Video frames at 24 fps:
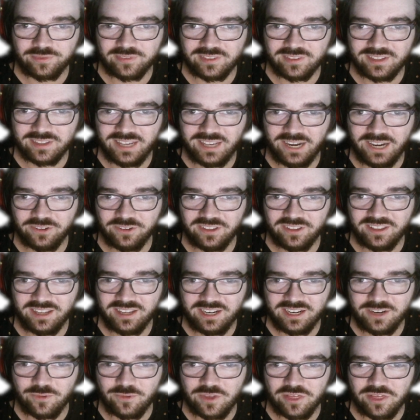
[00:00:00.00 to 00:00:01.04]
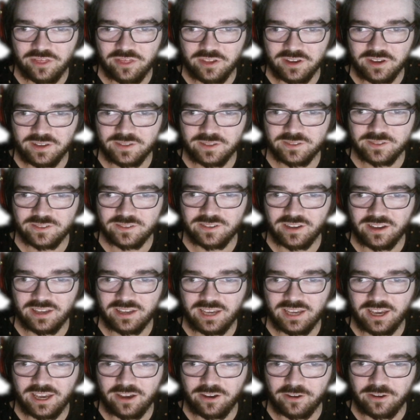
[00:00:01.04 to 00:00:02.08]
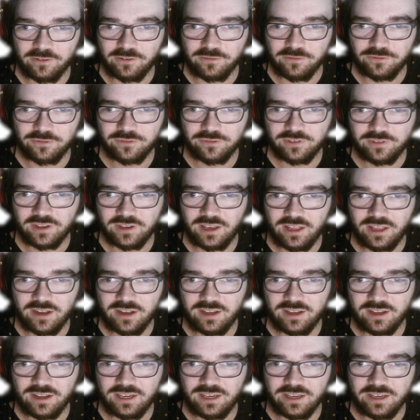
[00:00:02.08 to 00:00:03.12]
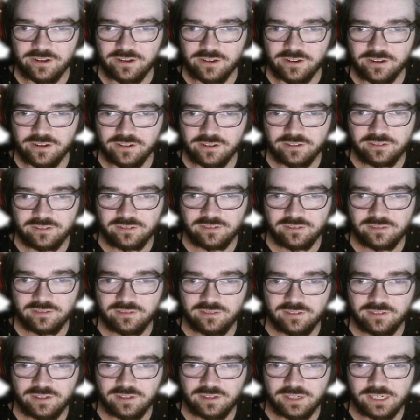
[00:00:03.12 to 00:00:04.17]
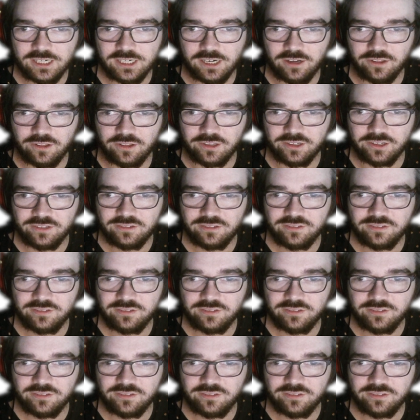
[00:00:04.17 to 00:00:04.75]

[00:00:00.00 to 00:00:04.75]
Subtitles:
I really like it when things have an inner color.